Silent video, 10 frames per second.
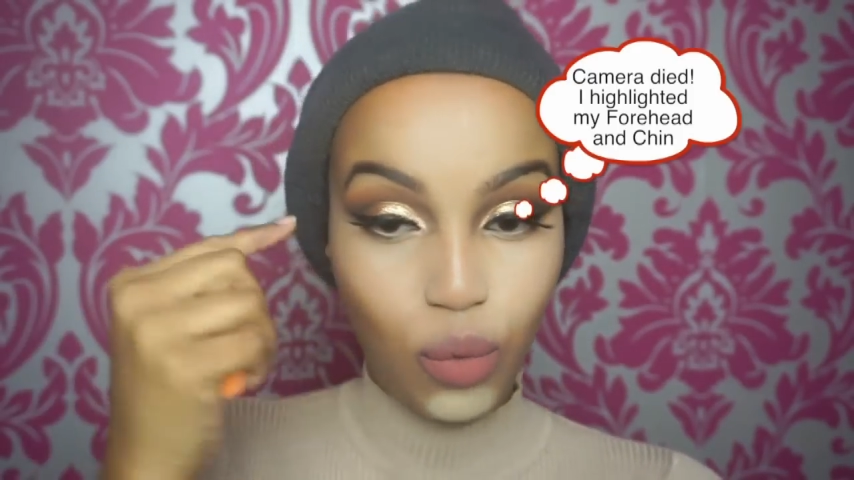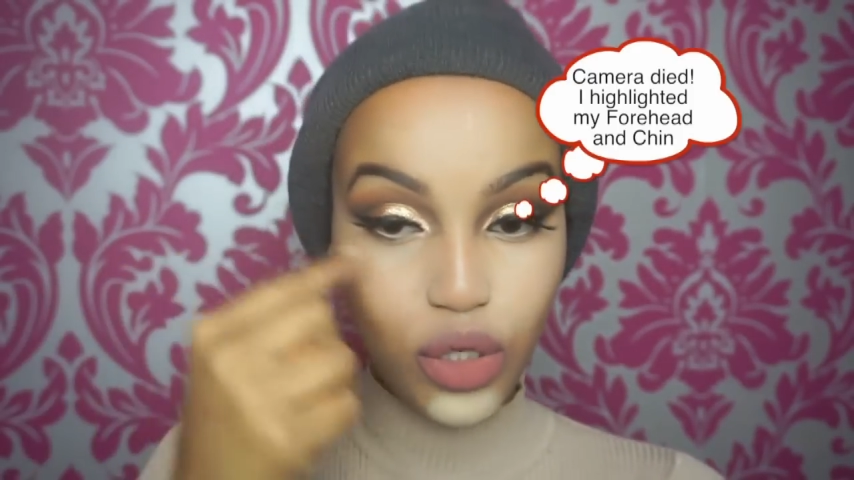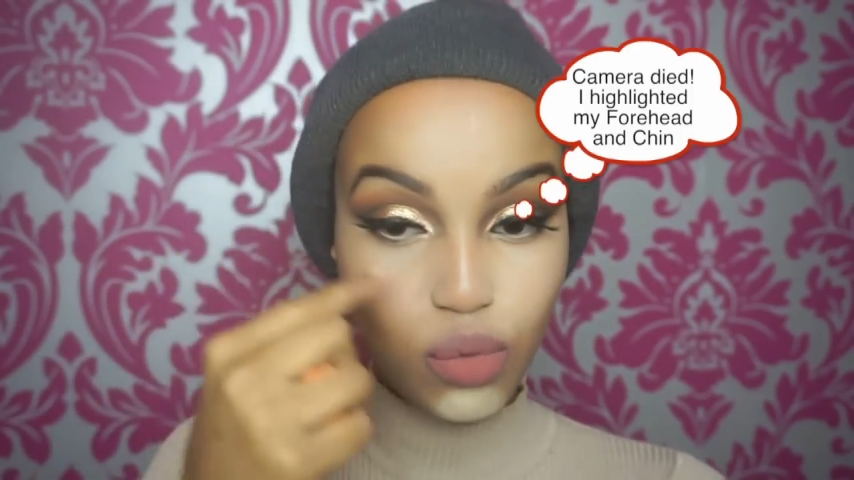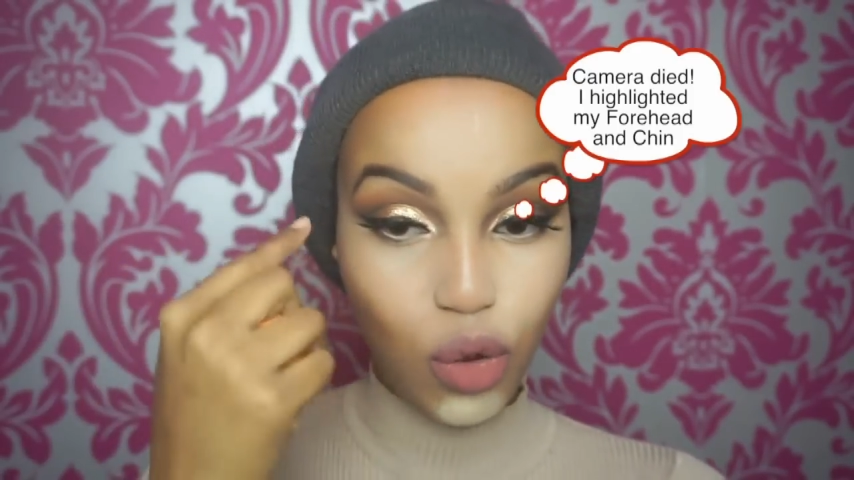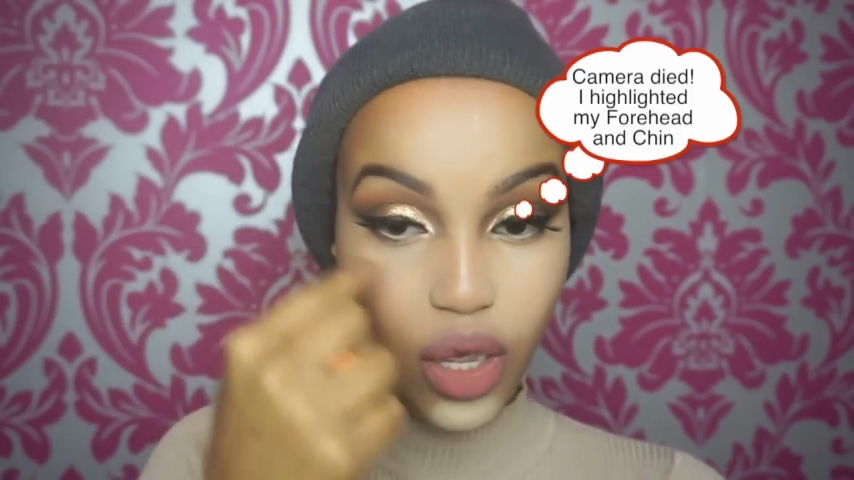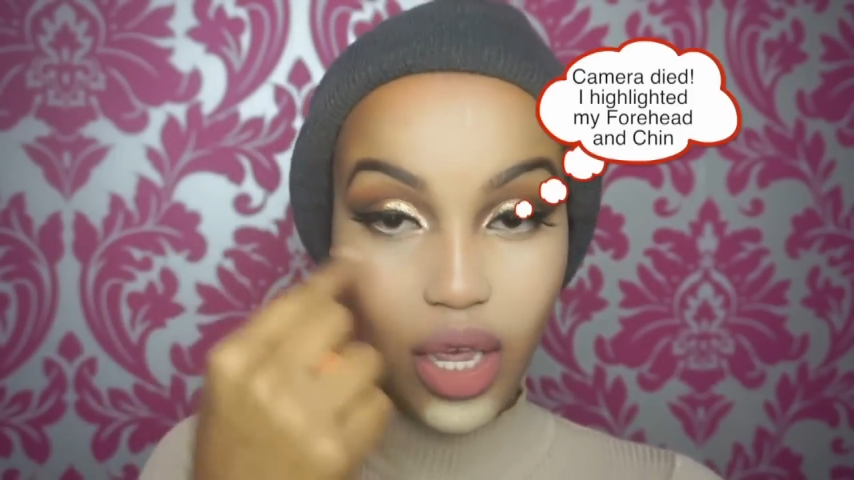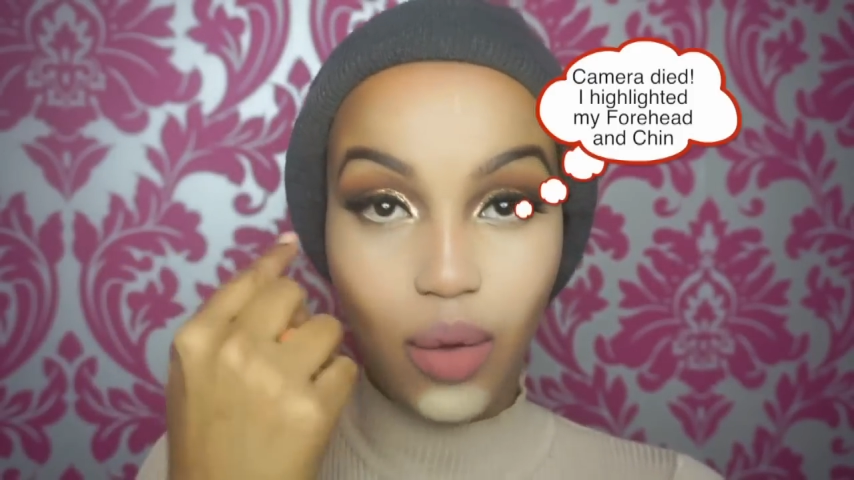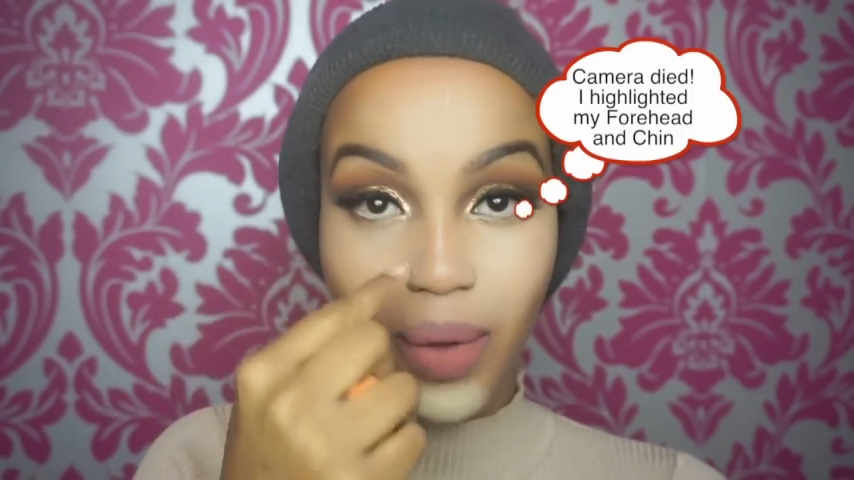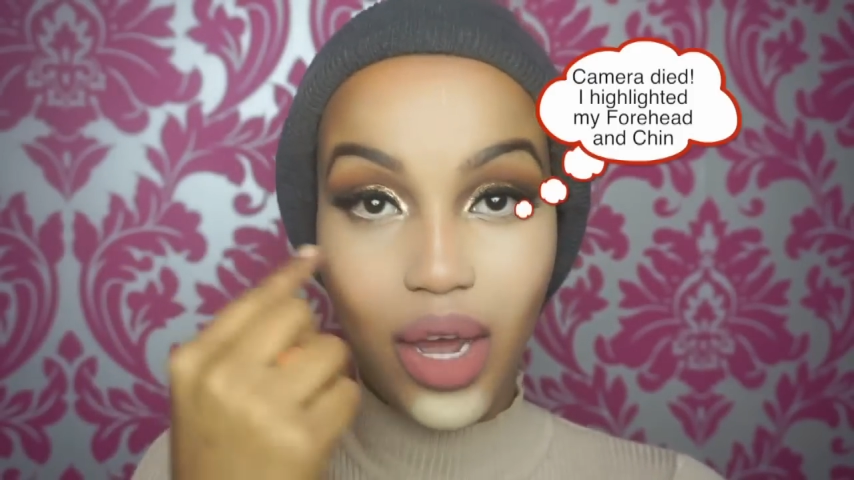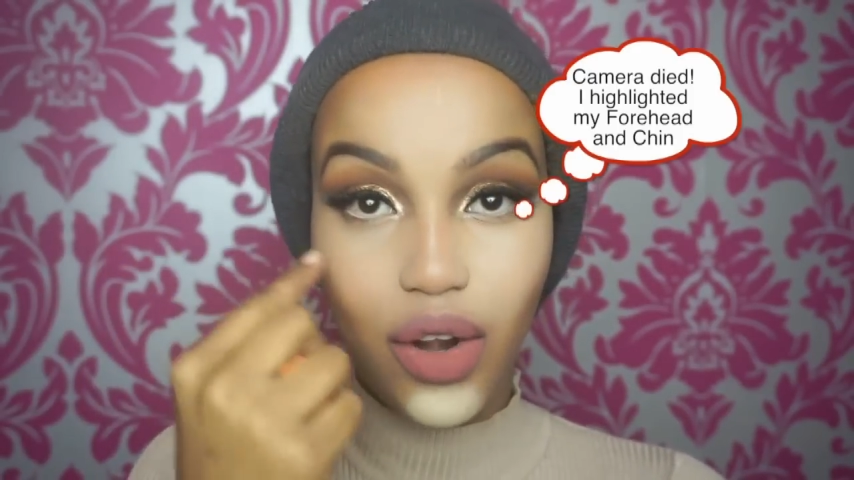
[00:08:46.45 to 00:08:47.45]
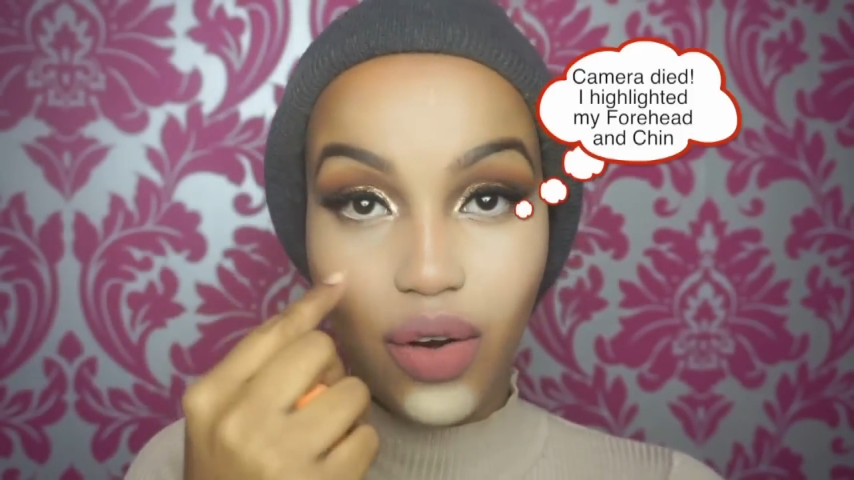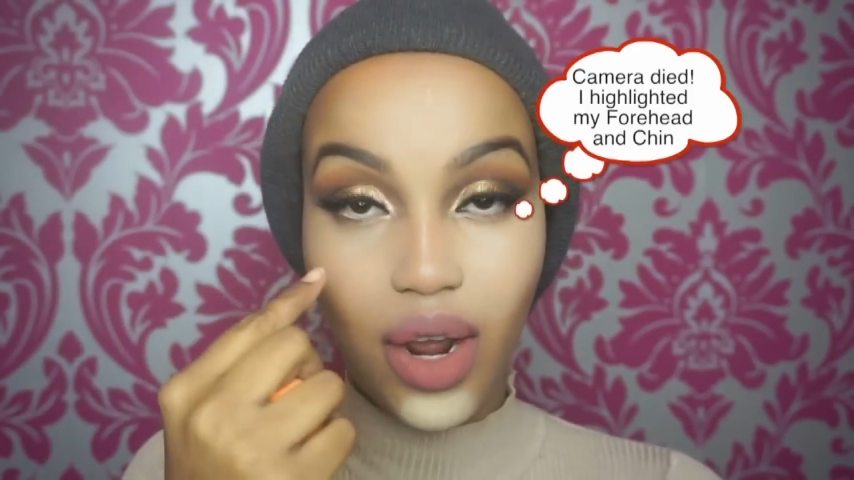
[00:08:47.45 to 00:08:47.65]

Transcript: be smoking out my under